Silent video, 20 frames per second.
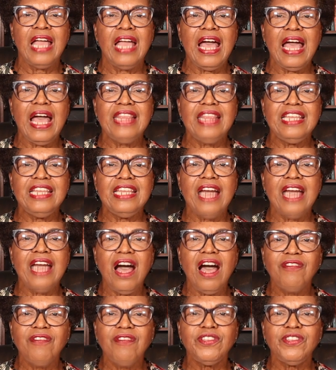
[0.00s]
And then
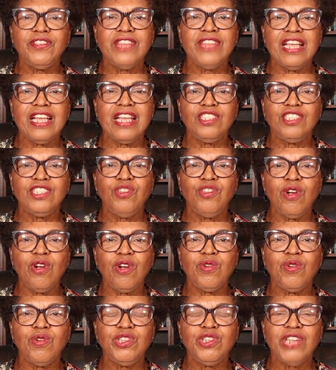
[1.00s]
after that,
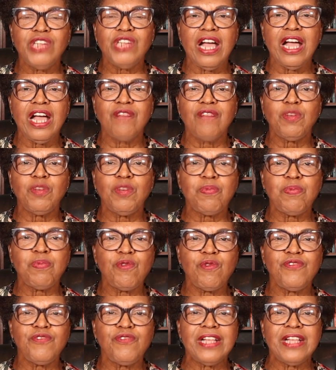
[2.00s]
you're going to have your
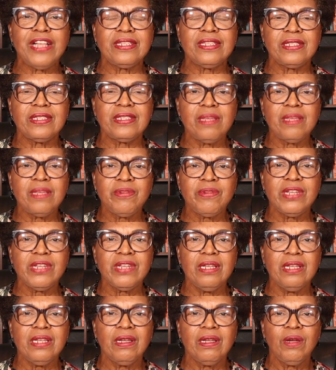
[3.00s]
profile
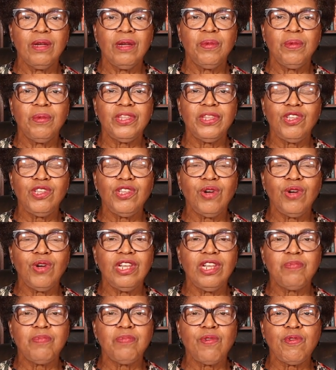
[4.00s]
summary. Whether you
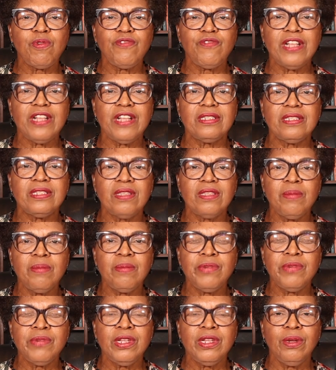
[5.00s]
call it profile
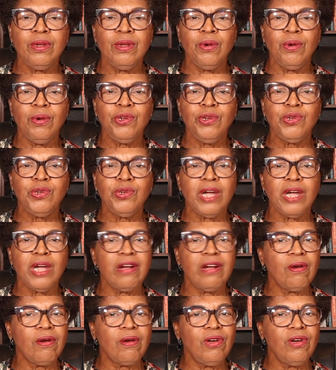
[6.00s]
summary or you
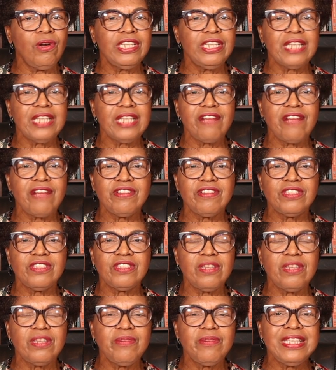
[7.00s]
call it career
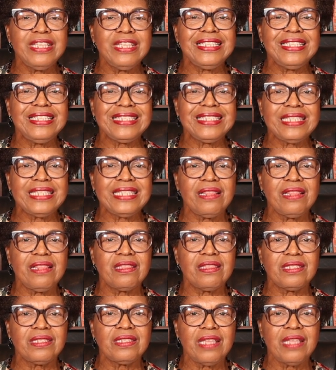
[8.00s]
summary, it is
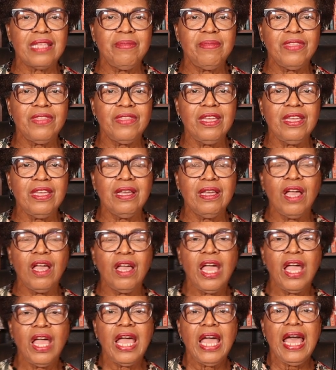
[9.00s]
still the same thing.
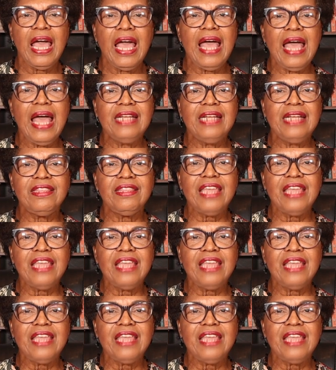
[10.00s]
And